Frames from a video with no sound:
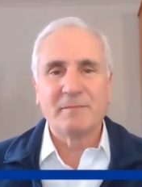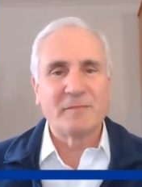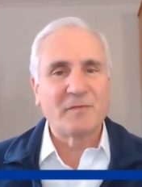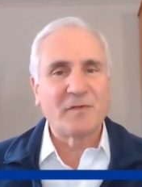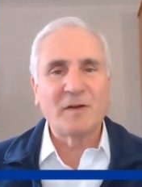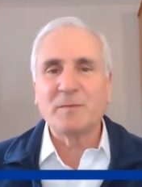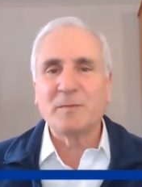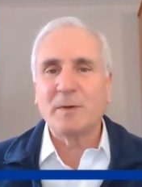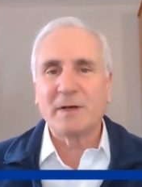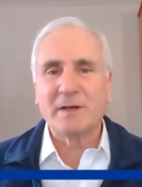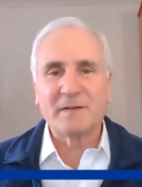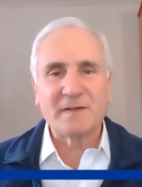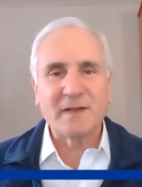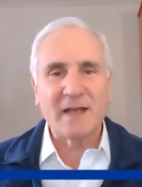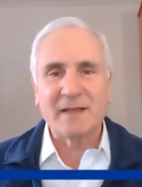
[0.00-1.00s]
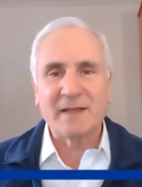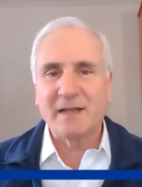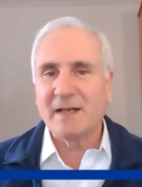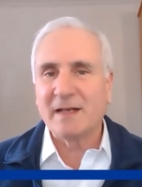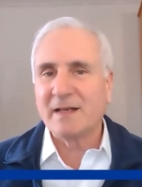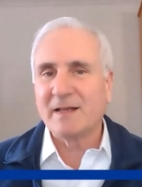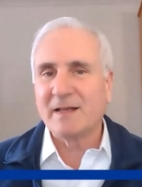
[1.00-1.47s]
first want to say
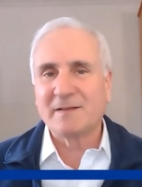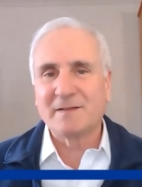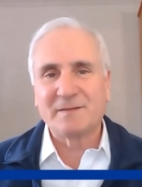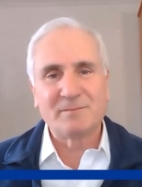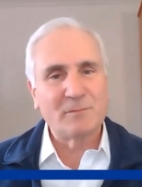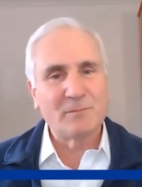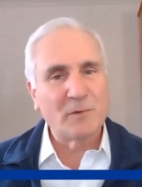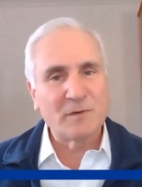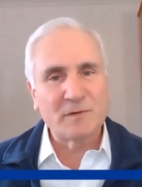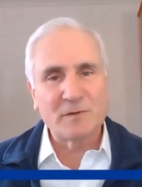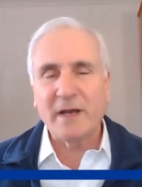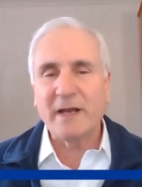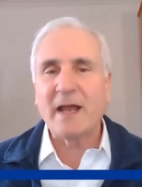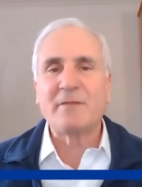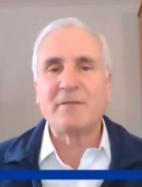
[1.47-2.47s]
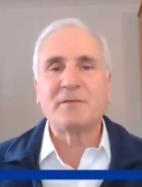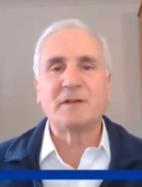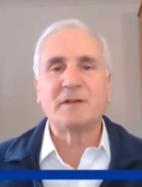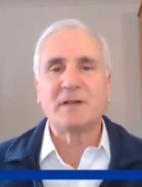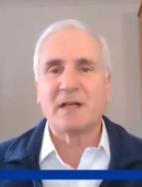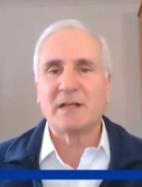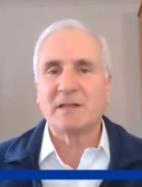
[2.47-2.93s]
that it was great
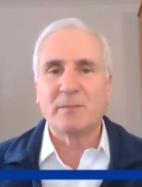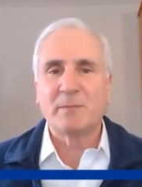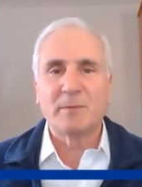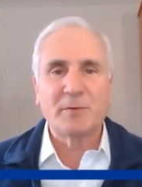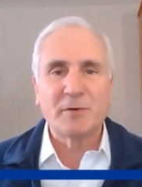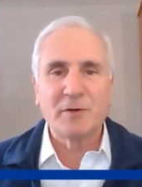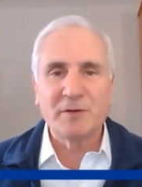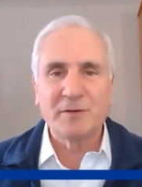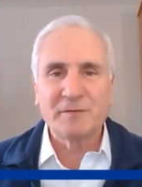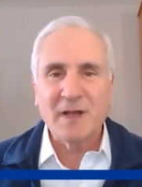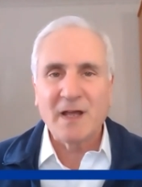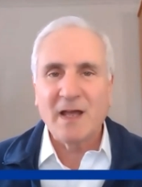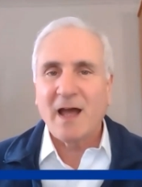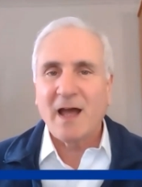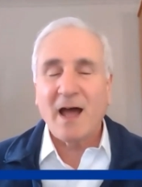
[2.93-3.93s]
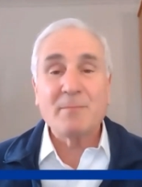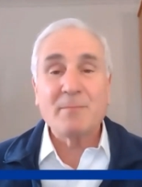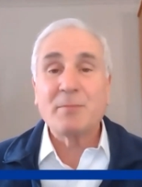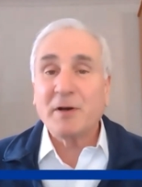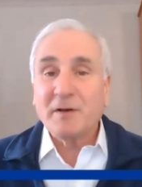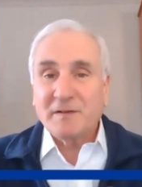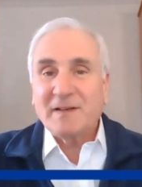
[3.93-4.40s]
effort to get them approved I
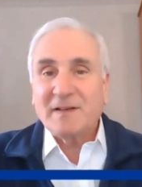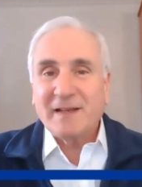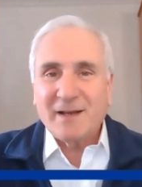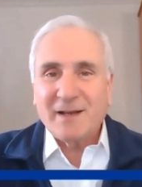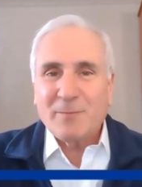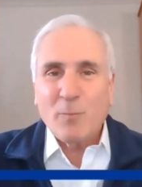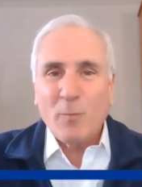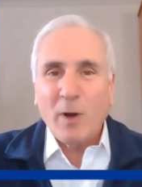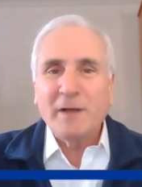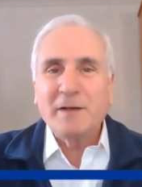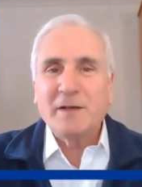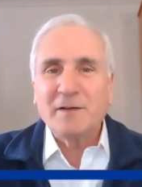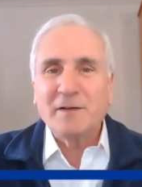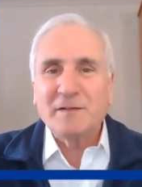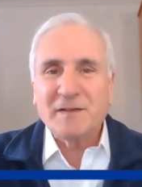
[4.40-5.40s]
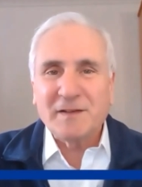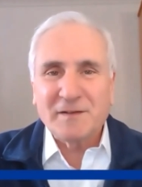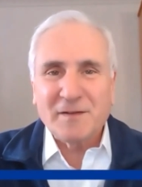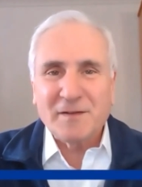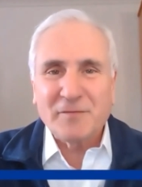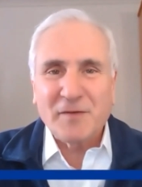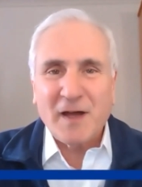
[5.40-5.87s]
personally am one dose
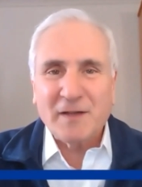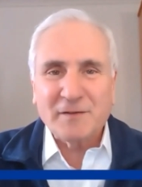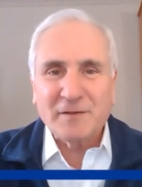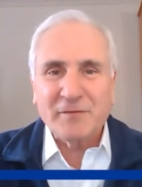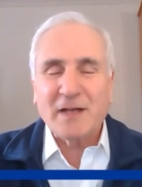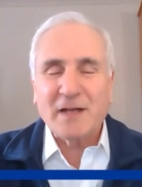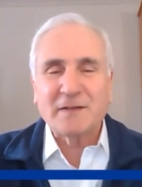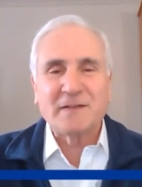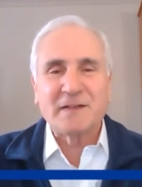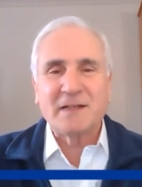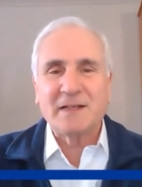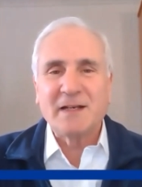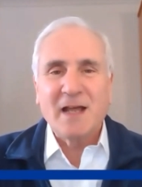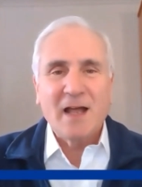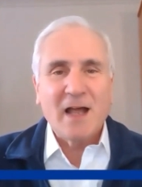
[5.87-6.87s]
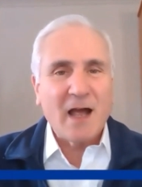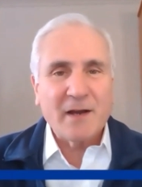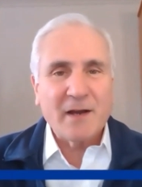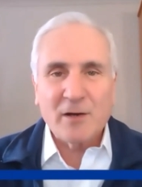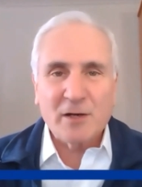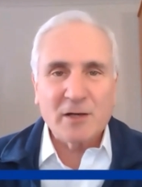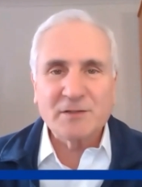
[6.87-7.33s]
into the Pfizer vaccine.
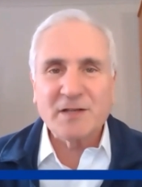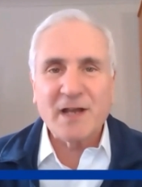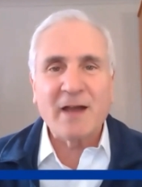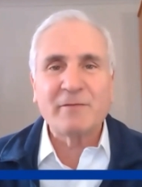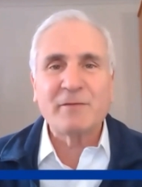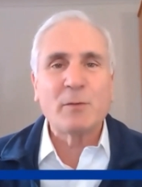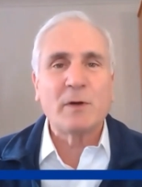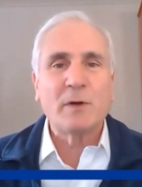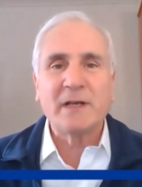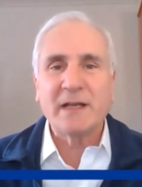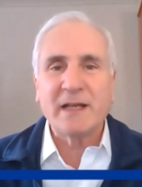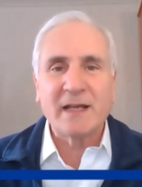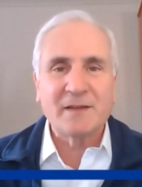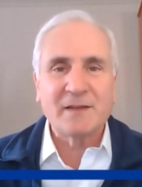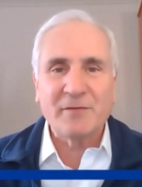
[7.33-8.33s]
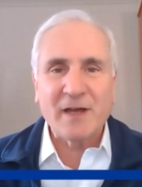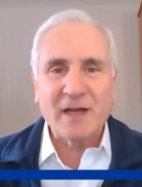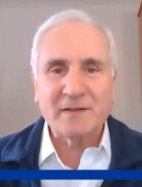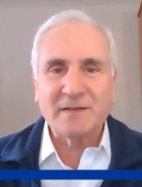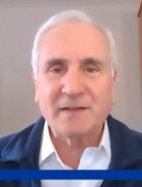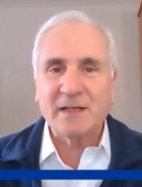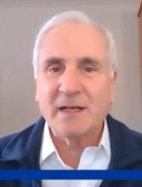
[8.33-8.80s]
I urge everyone to get the
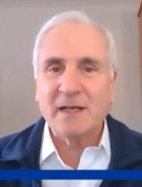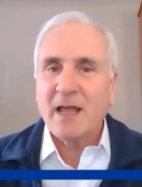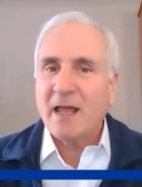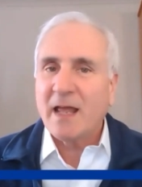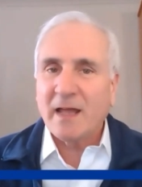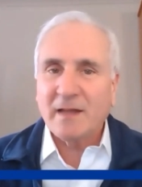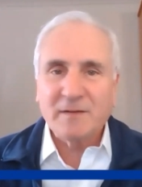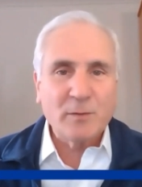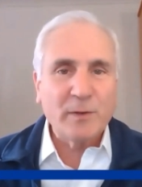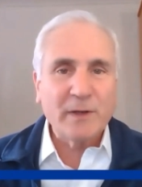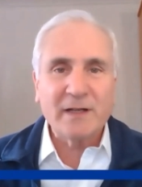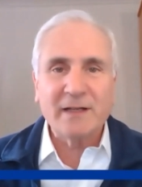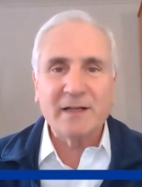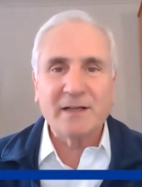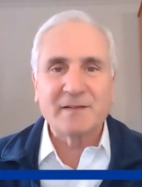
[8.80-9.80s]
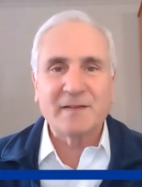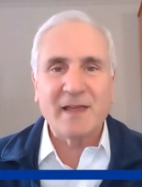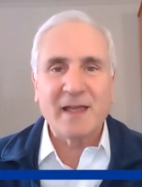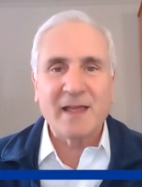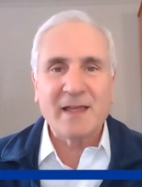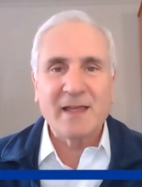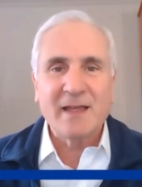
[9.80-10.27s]
vaccine as quickly as
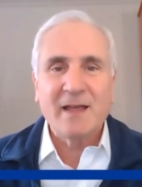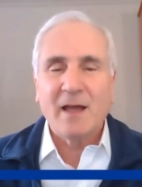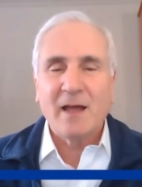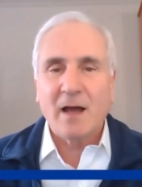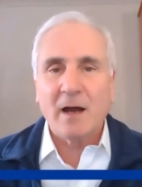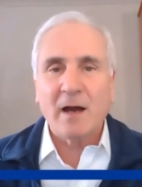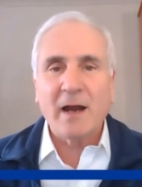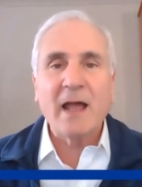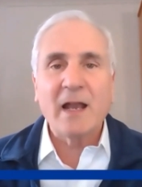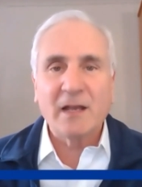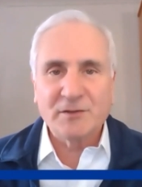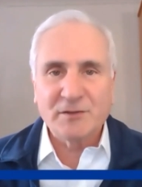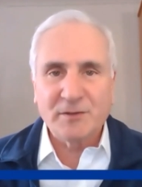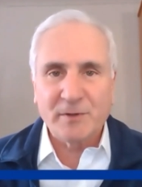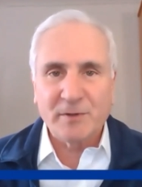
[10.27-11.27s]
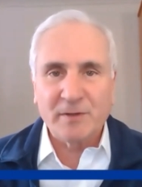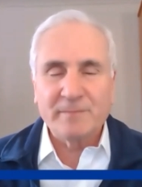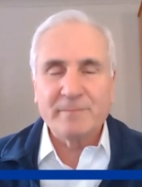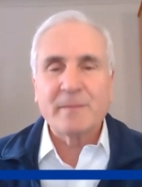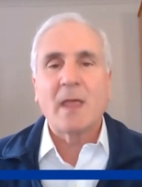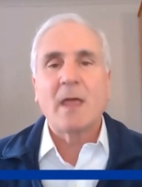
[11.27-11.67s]
they are eligible